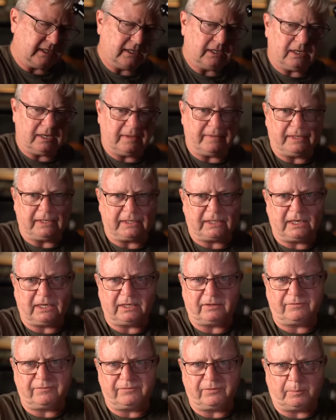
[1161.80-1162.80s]
And then it kind
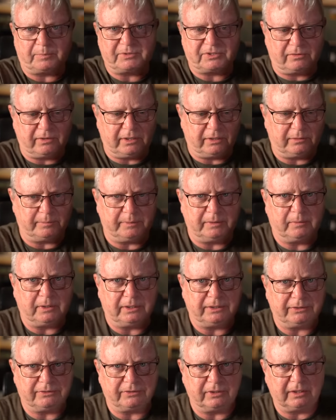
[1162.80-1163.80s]
of flops around a bit while
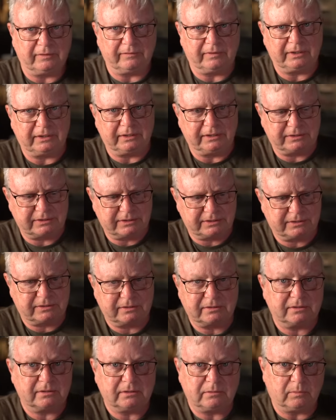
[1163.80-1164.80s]
you're driving. And it's,
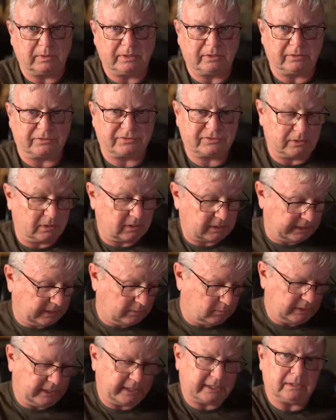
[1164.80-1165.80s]
where else? Okay,
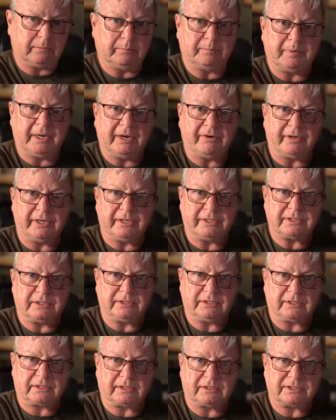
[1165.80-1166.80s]
well, I can bury it in
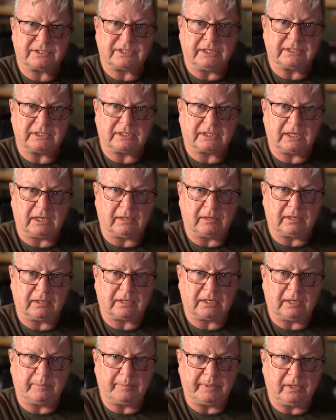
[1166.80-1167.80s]
the center cu
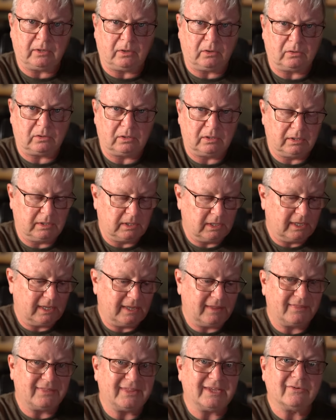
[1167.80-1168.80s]
cubby hole.
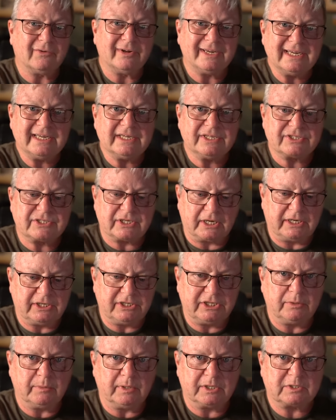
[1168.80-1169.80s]
There is a
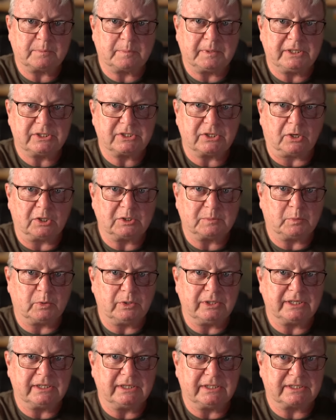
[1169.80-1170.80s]
U S B charge
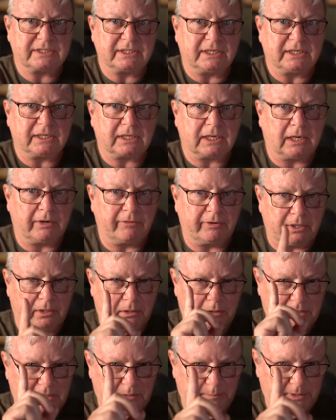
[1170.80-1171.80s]
point in the center
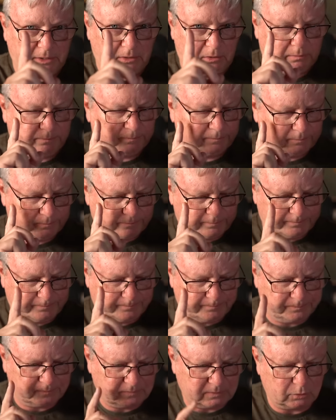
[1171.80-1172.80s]
cubby hole.
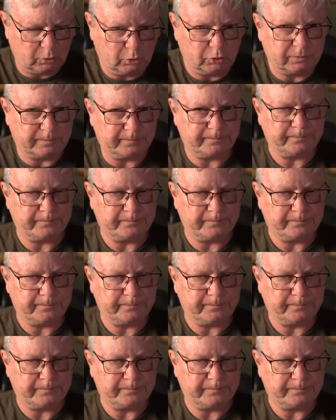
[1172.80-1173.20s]
Good.